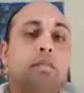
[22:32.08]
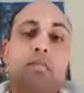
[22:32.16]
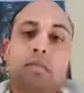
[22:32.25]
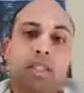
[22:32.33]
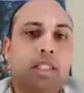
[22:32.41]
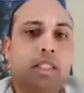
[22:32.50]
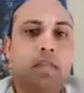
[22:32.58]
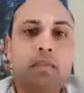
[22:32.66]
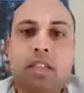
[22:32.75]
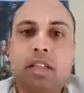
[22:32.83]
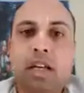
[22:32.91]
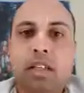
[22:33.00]
He named
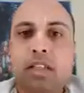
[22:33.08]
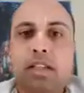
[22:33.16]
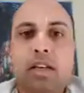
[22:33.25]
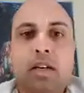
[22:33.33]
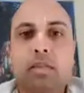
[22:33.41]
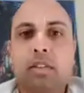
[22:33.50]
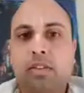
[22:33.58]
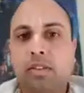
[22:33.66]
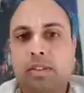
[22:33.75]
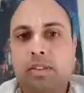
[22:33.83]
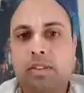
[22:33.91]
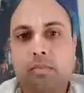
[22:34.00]
it Rocket Rama so
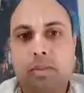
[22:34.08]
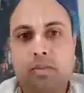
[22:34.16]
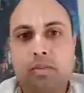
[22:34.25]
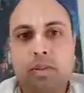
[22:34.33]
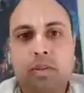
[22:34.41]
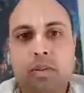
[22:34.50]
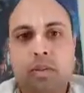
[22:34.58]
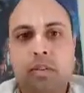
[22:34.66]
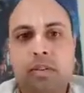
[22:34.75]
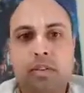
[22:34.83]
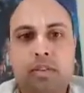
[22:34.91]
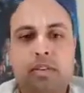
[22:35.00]
that people would
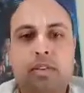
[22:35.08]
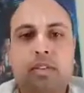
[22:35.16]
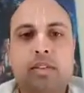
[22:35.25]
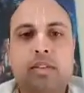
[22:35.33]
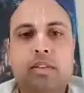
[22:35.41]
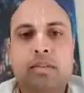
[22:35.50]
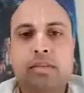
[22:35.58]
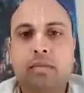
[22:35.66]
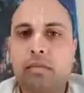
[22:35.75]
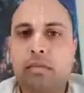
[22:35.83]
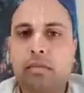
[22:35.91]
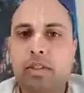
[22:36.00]

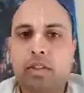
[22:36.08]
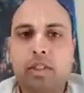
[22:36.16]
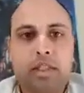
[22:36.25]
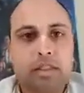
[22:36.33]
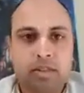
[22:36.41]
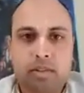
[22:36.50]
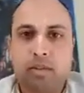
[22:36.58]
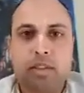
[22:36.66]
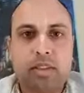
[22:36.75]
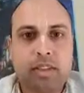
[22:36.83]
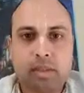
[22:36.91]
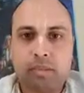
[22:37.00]
be chanting the holy
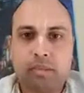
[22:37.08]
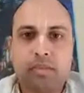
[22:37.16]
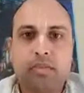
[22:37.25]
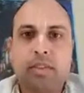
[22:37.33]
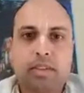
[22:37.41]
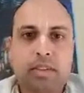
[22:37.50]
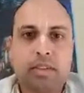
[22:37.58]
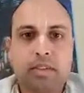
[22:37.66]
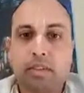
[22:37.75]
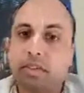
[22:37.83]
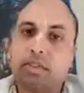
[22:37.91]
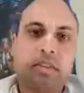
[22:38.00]
name. They see it,
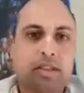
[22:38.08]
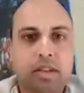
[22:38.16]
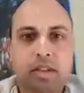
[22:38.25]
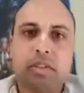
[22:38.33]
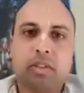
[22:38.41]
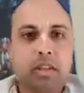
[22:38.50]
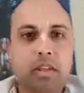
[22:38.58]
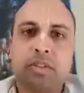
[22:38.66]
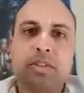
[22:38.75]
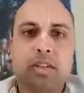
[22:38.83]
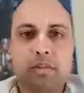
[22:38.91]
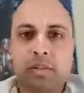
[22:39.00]
oh, Rama, Rocket
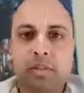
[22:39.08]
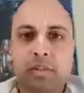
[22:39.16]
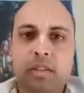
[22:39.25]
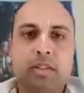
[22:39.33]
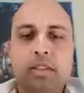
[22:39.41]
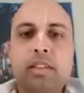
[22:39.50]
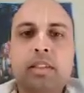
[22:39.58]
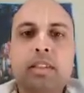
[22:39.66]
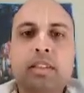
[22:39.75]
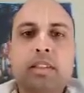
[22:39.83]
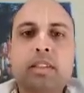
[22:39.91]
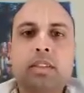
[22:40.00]
Rama.
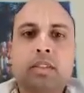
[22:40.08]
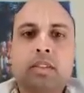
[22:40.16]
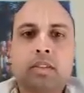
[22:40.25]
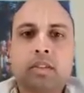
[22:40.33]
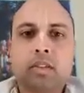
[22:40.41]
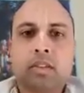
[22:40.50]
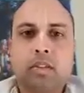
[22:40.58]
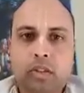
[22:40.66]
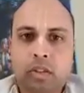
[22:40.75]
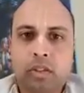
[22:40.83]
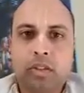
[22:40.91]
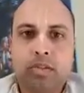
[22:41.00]
So
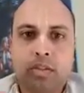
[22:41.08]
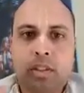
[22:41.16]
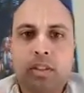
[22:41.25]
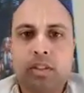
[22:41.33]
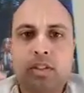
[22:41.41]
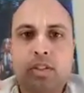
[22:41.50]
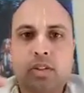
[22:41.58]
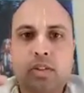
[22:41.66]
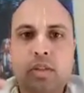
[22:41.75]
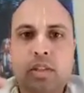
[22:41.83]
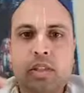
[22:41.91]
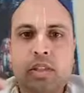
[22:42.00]
they're referring to this
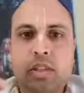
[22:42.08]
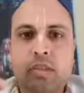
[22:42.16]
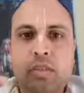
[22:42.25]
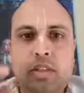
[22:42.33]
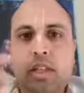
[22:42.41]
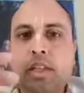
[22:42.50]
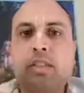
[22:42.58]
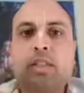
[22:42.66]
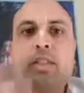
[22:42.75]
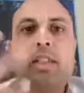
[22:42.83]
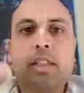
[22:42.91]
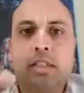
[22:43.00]
toy, but they're actually
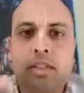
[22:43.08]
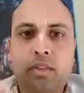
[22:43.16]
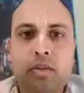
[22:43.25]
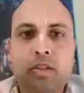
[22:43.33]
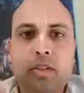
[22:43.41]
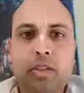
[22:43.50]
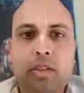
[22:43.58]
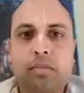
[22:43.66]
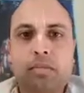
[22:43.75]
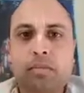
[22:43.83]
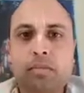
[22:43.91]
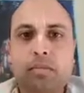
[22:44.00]
chanting the holy name,
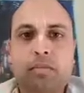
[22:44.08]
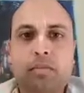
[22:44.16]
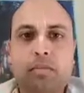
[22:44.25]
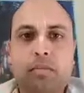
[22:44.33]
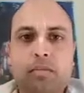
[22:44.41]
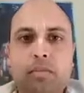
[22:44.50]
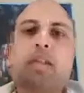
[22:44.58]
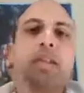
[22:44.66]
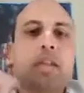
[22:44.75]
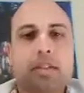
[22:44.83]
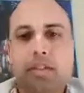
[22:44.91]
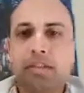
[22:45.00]
but
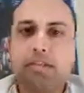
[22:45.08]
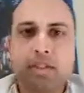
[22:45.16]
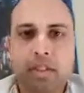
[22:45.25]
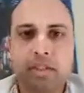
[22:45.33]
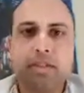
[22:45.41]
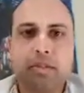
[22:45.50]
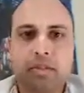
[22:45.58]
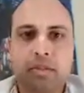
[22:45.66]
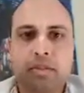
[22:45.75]
not referring to